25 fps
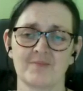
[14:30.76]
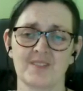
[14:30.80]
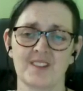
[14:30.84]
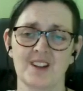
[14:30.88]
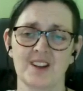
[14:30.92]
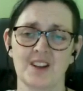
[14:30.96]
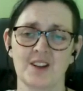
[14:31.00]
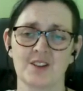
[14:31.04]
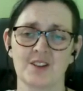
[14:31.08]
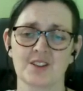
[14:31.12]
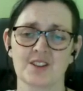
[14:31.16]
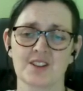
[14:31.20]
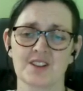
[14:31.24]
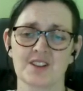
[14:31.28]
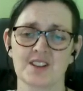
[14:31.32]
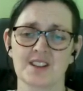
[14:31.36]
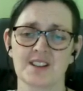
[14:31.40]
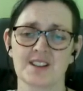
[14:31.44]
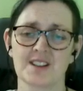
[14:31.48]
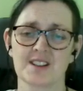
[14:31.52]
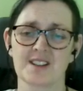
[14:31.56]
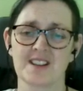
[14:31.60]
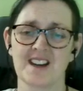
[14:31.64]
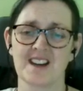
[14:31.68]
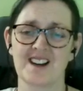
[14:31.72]

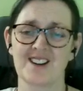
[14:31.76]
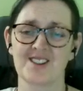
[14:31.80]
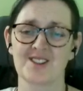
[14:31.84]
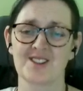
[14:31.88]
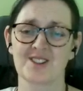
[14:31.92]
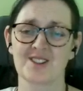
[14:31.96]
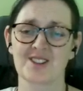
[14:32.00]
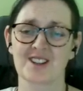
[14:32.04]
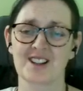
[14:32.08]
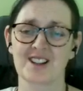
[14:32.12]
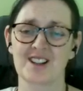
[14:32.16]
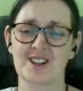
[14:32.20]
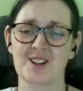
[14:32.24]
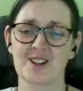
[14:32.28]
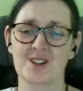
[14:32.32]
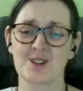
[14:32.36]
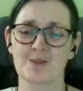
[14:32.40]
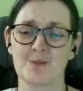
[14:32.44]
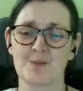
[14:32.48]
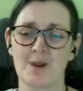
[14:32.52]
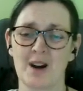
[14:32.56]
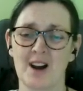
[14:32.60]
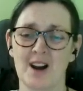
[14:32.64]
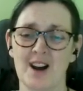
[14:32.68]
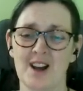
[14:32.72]
Noticing sounds
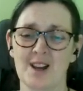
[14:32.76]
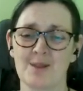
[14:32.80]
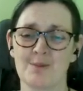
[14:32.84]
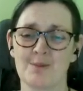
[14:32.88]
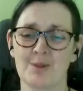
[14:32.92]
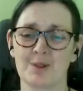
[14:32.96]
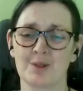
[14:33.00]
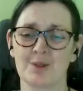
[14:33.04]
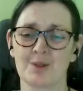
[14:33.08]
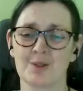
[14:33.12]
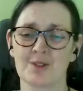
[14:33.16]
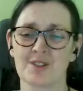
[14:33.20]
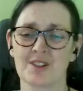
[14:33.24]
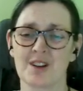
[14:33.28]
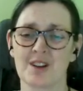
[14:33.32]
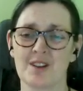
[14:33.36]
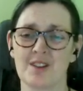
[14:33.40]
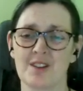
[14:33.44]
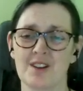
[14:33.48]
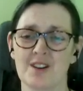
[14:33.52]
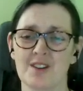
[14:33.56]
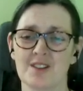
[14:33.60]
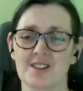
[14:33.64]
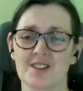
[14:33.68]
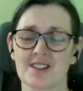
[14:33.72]
close by, but also
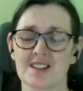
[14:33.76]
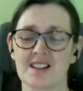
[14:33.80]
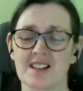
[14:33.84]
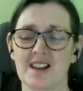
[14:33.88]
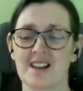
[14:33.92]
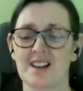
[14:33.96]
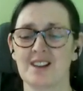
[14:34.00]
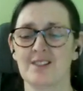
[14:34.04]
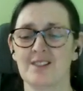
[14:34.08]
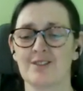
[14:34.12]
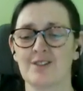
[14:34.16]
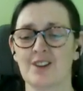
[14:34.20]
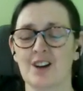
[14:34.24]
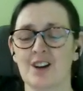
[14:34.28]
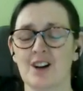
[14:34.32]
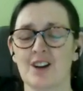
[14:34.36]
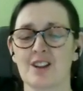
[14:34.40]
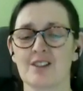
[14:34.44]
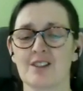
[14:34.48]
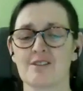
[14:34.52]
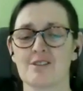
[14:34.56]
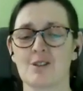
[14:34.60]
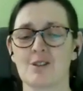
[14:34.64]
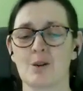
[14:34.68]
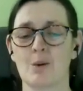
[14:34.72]
those slightly
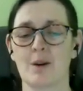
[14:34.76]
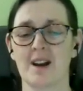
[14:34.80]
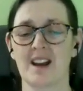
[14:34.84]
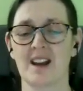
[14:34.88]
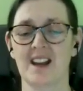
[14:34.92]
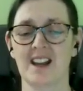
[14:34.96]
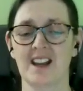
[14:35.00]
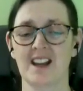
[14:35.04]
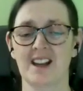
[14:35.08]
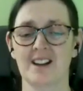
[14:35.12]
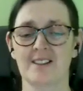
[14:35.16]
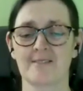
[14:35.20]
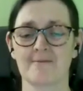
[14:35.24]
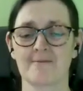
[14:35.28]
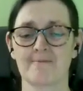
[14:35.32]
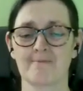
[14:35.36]
further away.